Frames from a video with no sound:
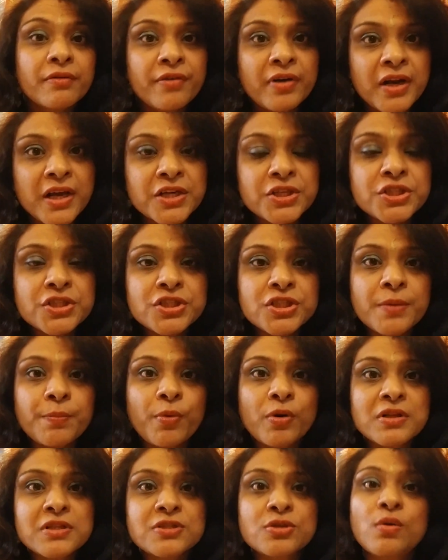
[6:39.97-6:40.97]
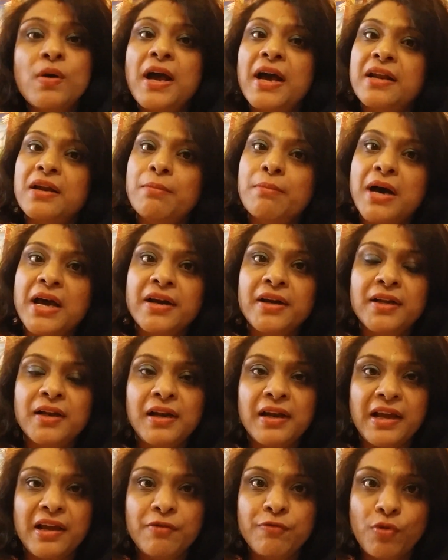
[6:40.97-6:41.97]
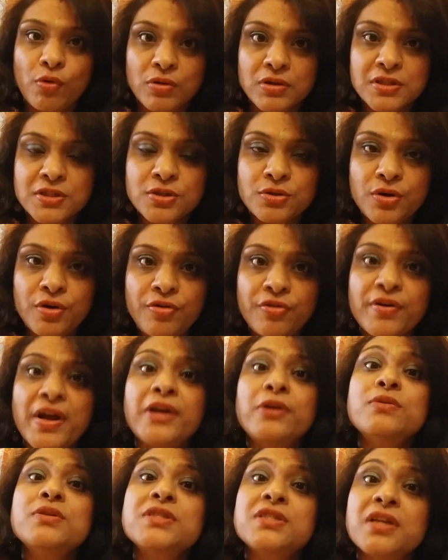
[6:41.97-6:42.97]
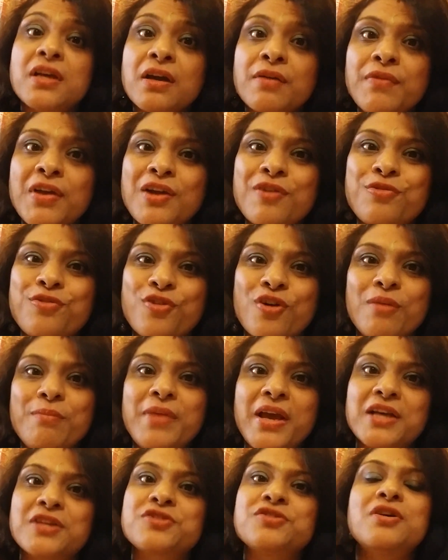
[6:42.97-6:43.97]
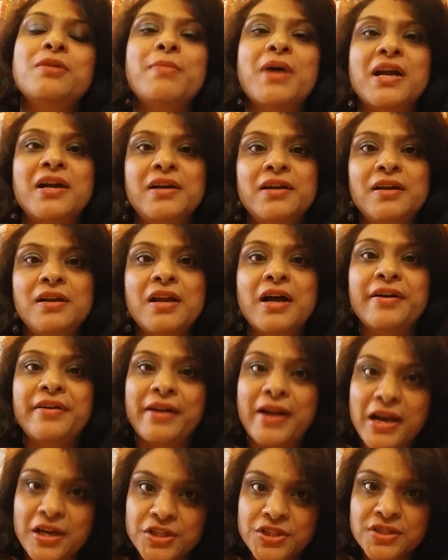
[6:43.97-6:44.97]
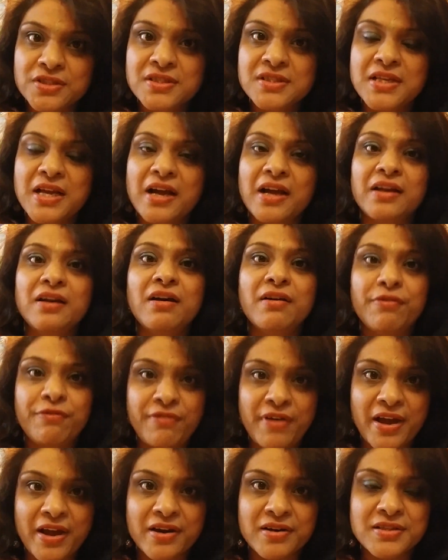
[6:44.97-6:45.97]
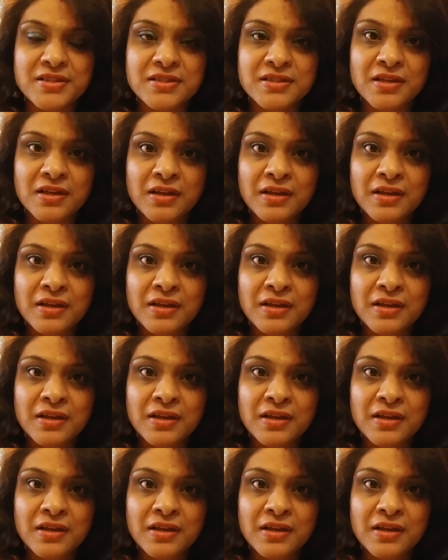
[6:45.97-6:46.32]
relationship also and a marital life also. Try to stay away from extramarital attractions and affairs.